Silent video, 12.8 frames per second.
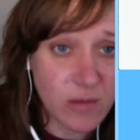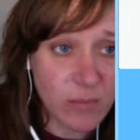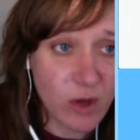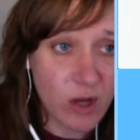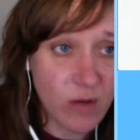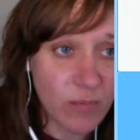
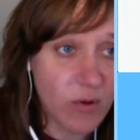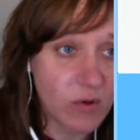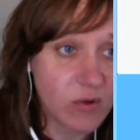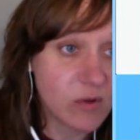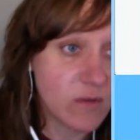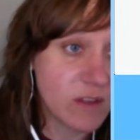blog
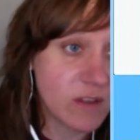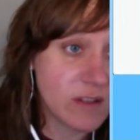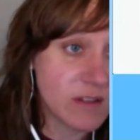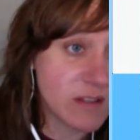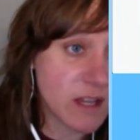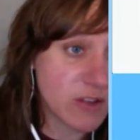post. So if this
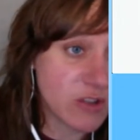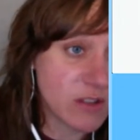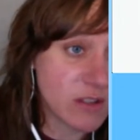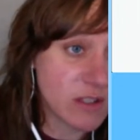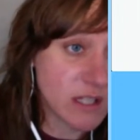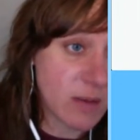is not
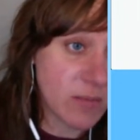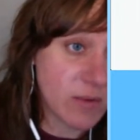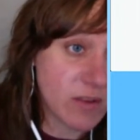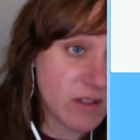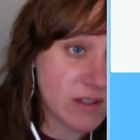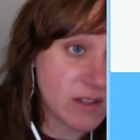just the
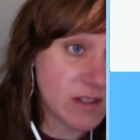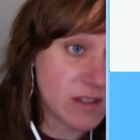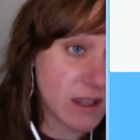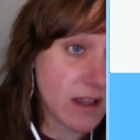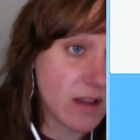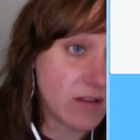template, this
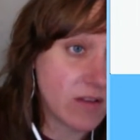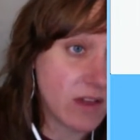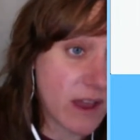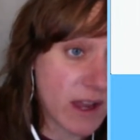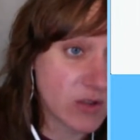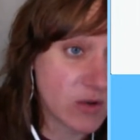is like
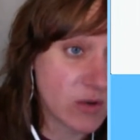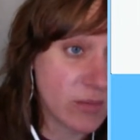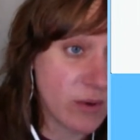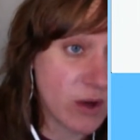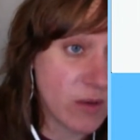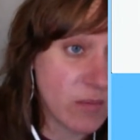the actual
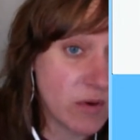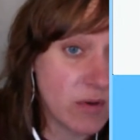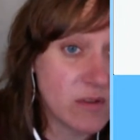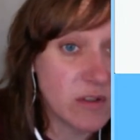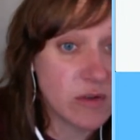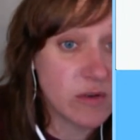blog
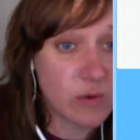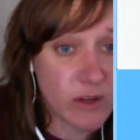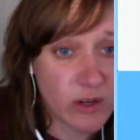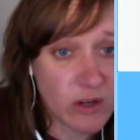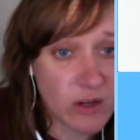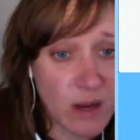post, you would
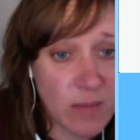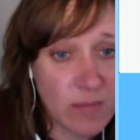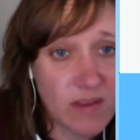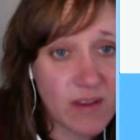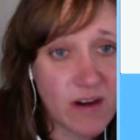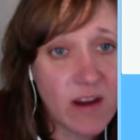want your
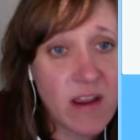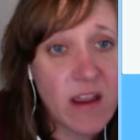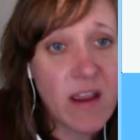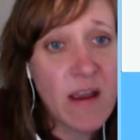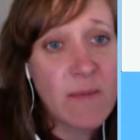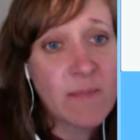copy there.
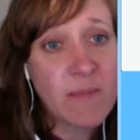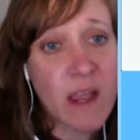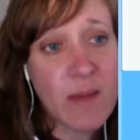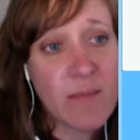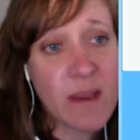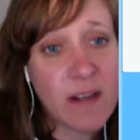
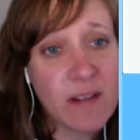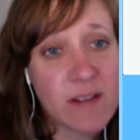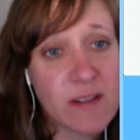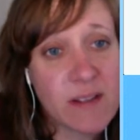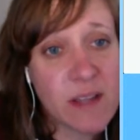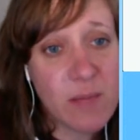I made a
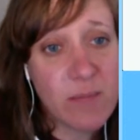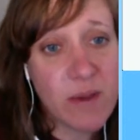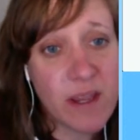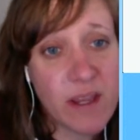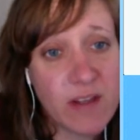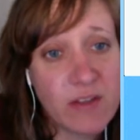
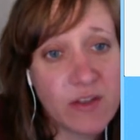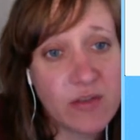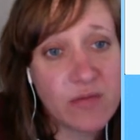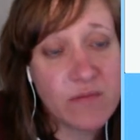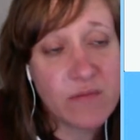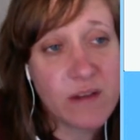subpage,
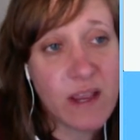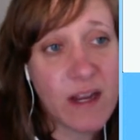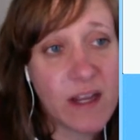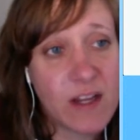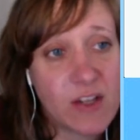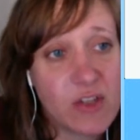
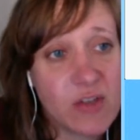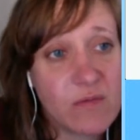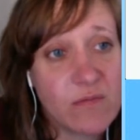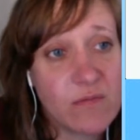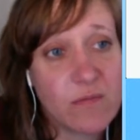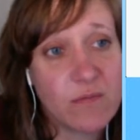and I
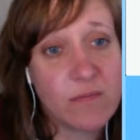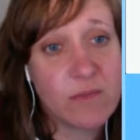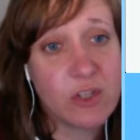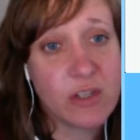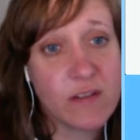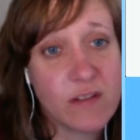
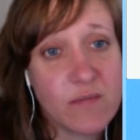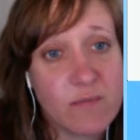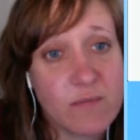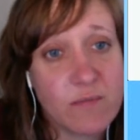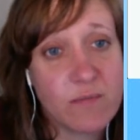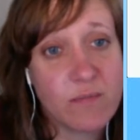just
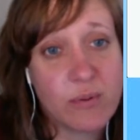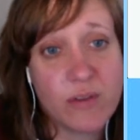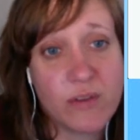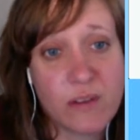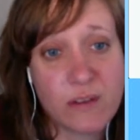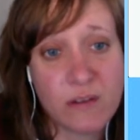
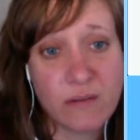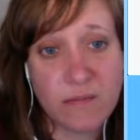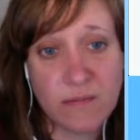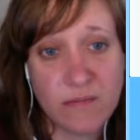put the